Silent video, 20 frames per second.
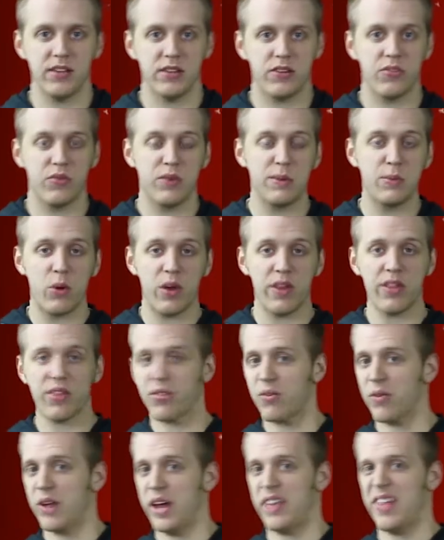their
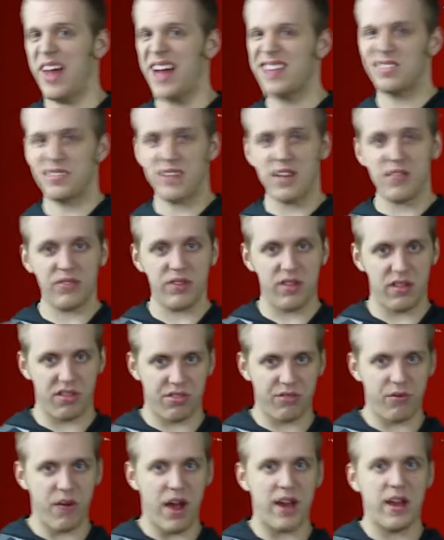3.3, that's definitely a
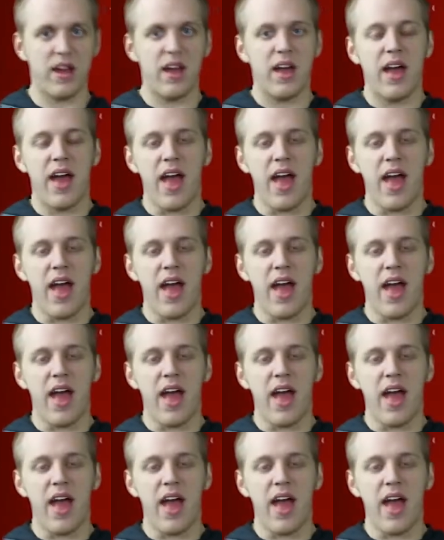threat.